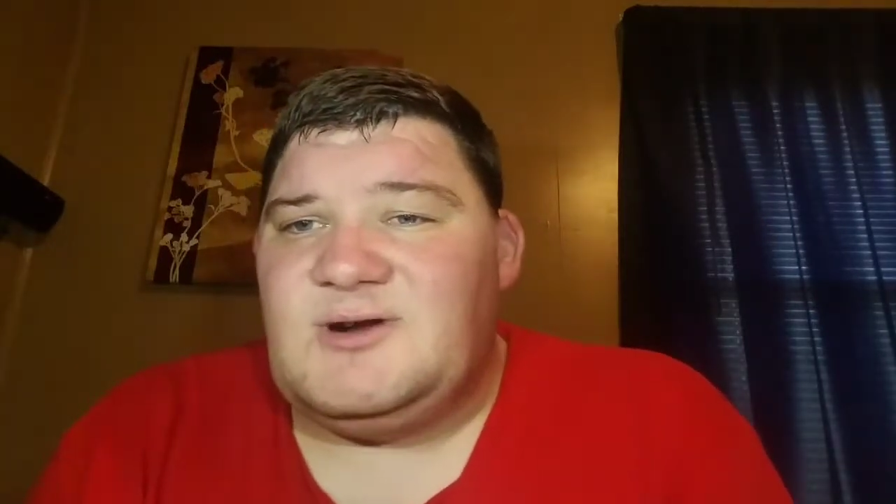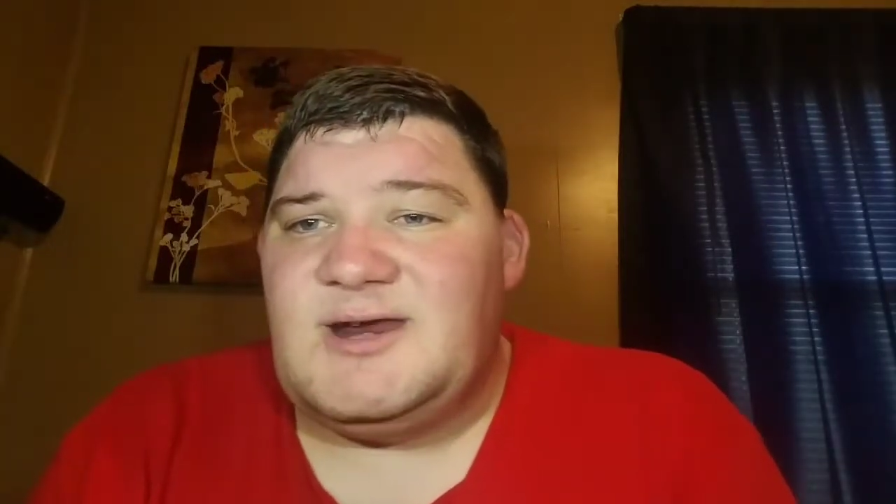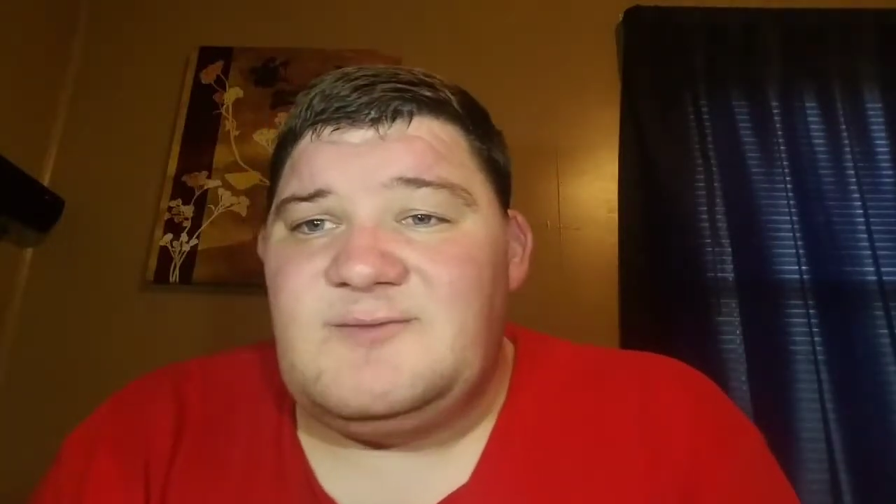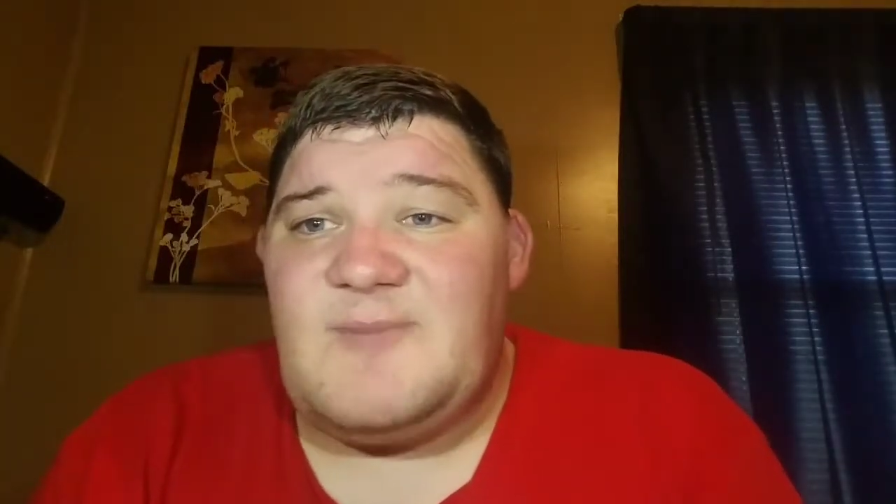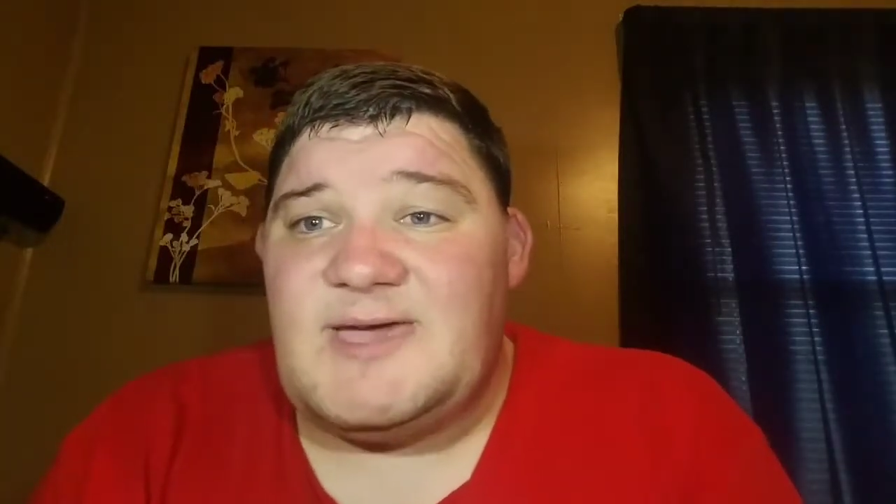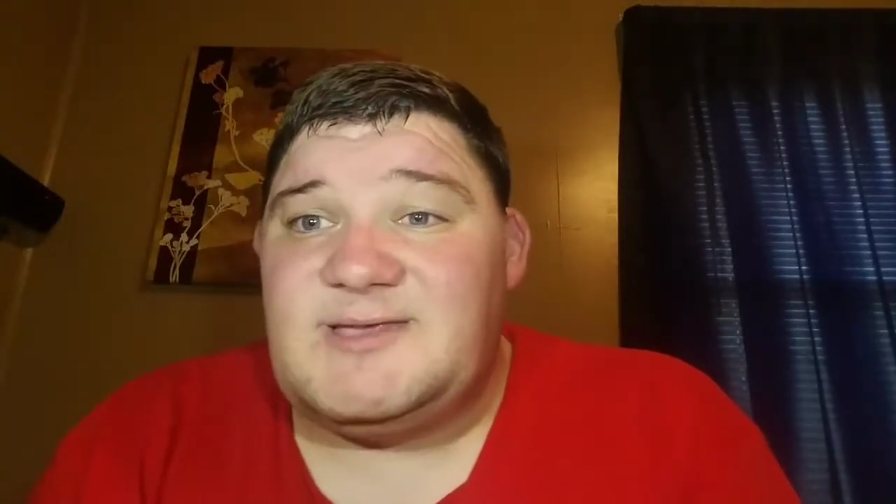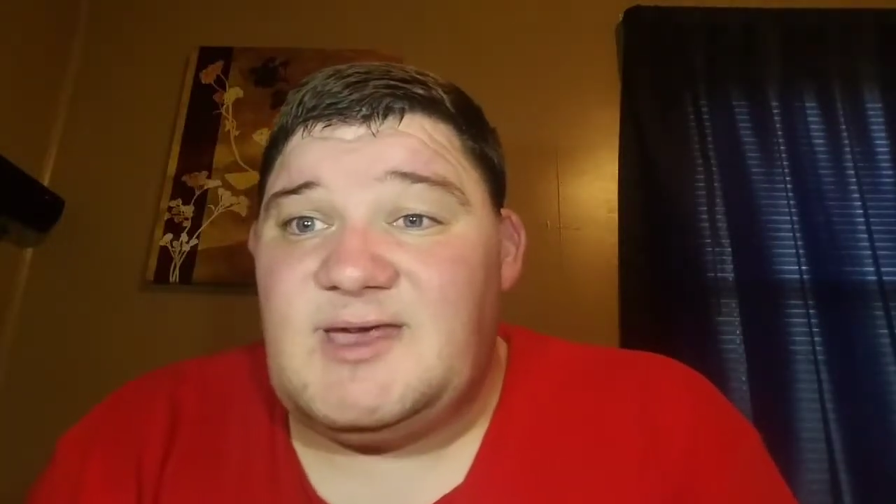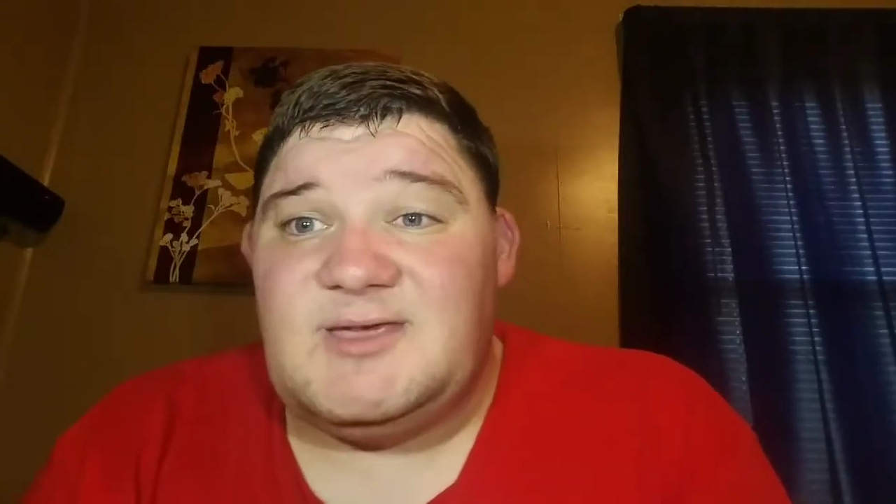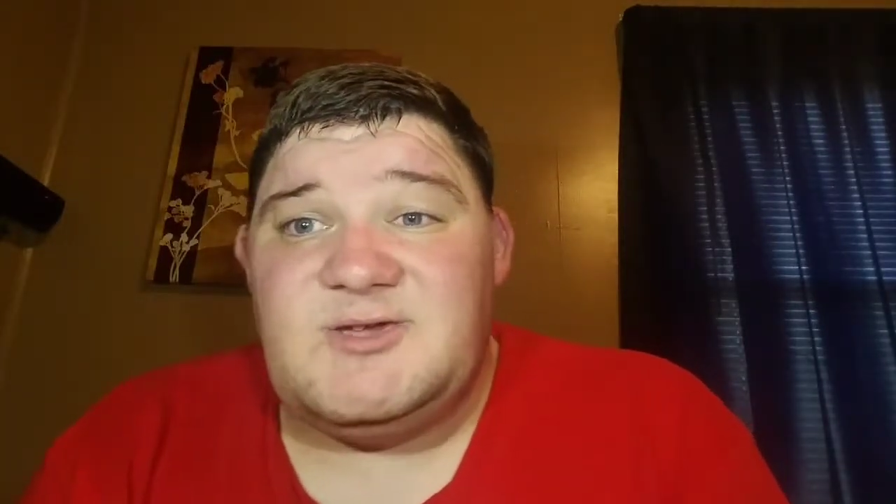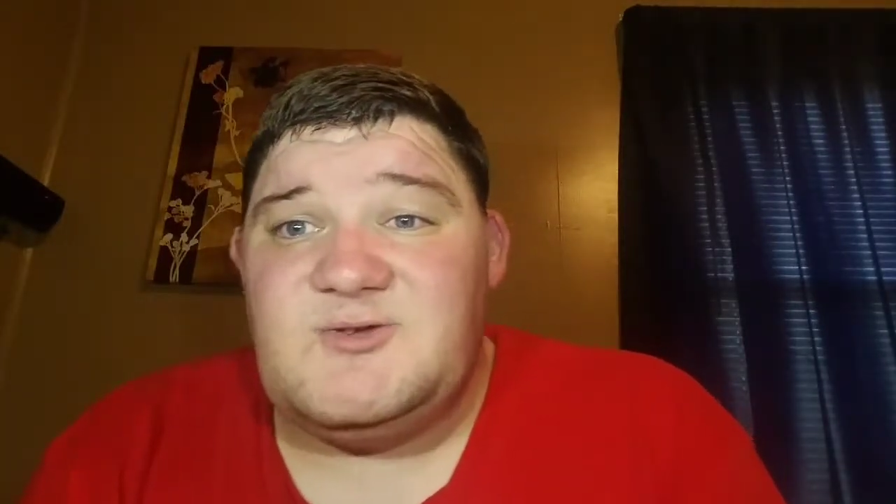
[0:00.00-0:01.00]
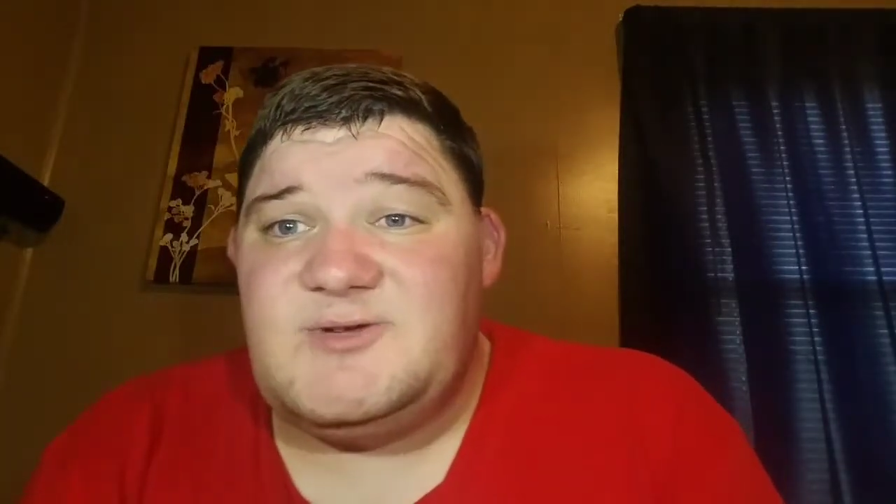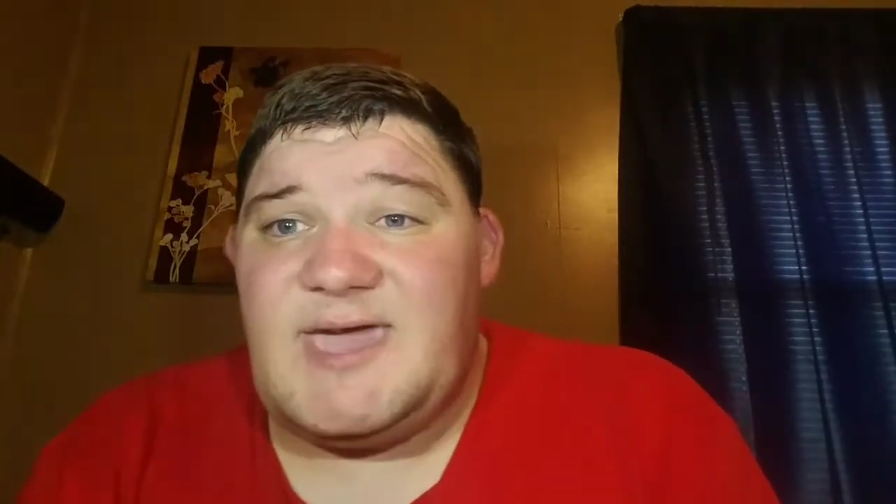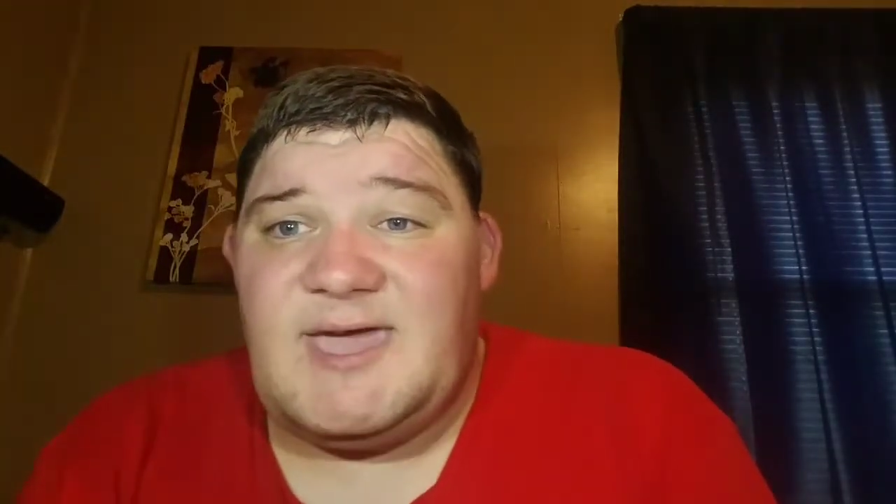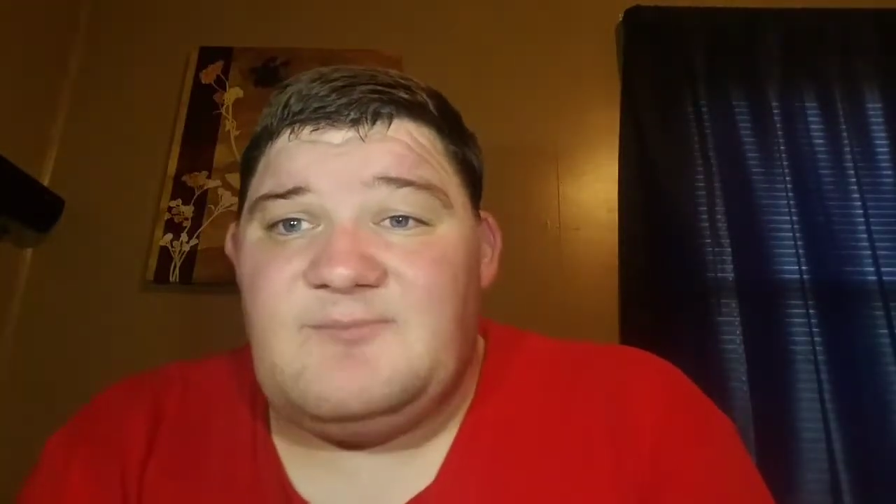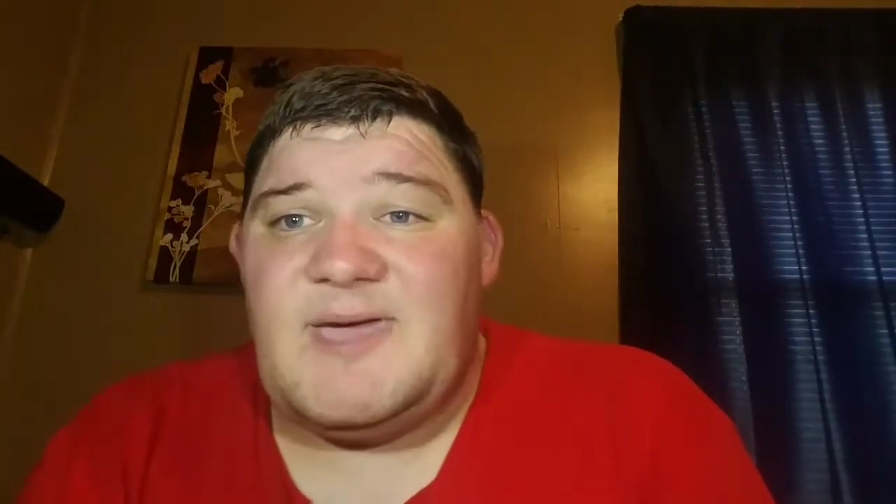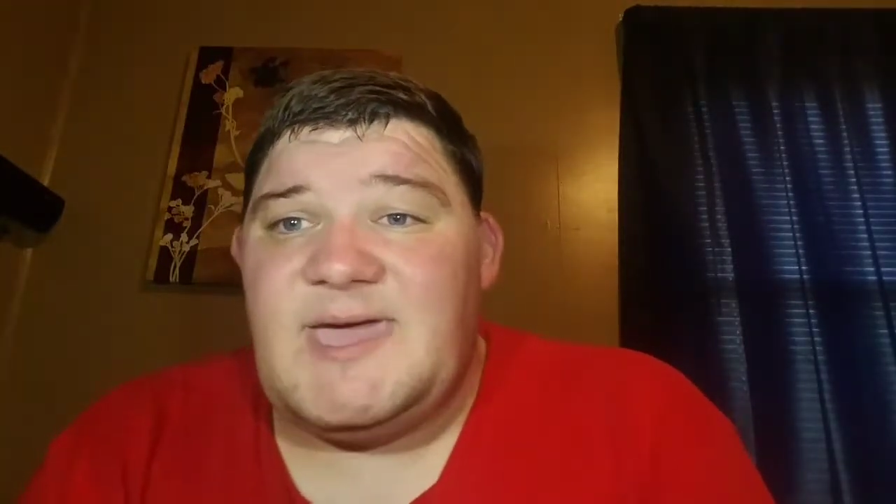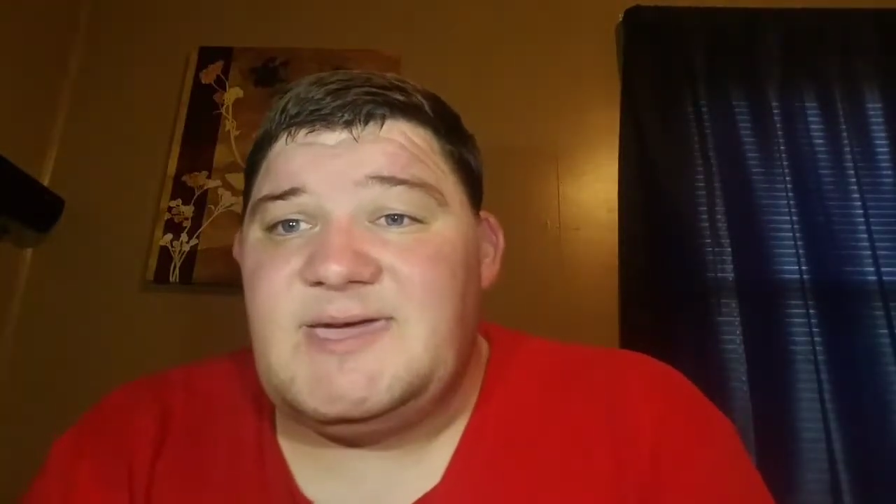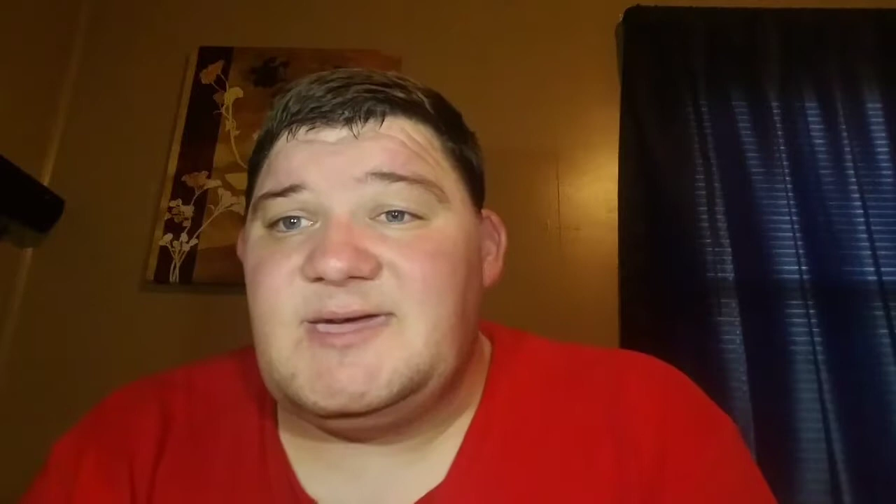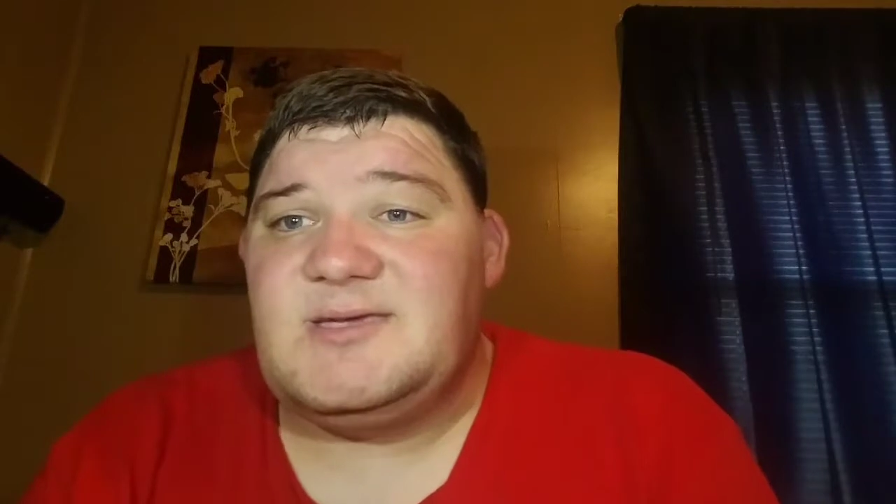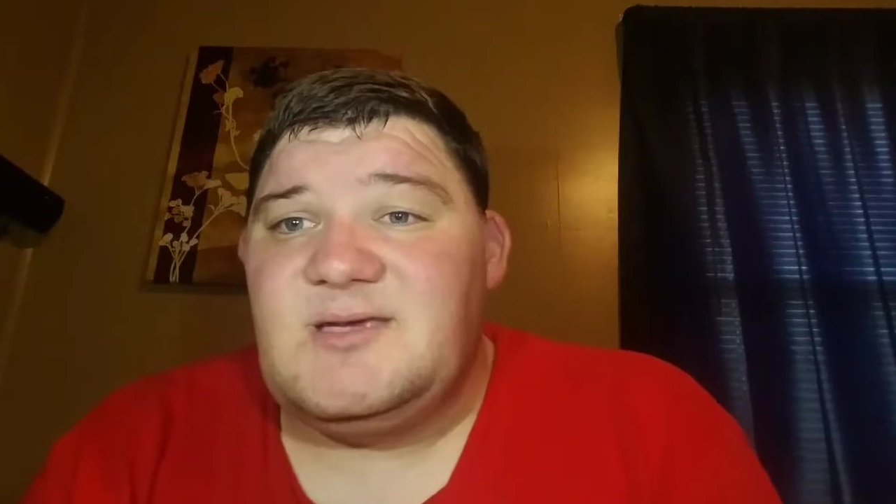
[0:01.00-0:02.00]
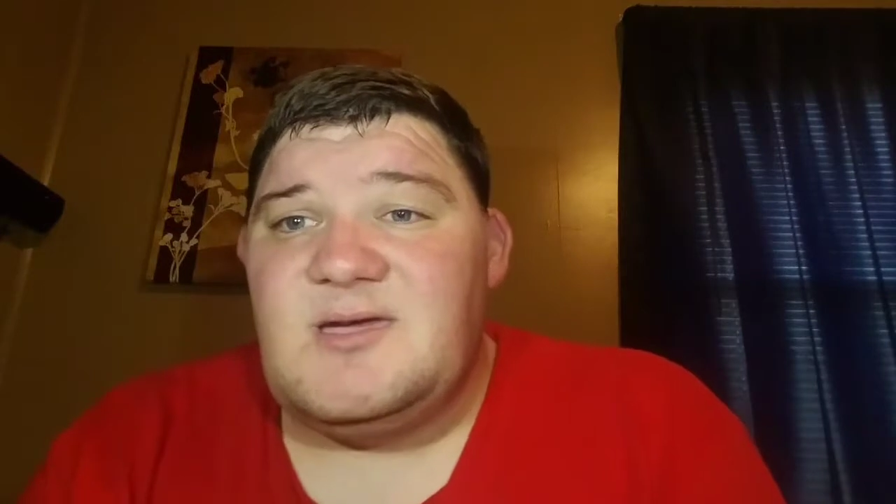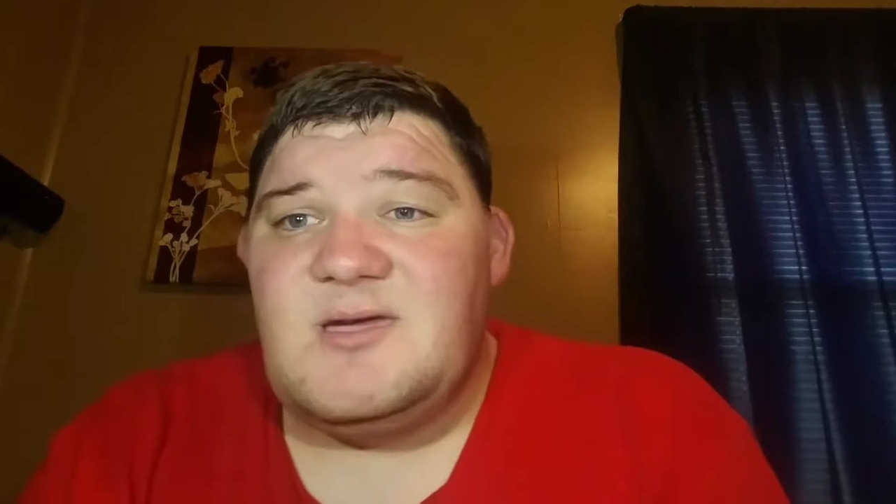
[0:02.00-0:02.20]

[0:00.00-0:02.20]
or anybody telling you you can't make it,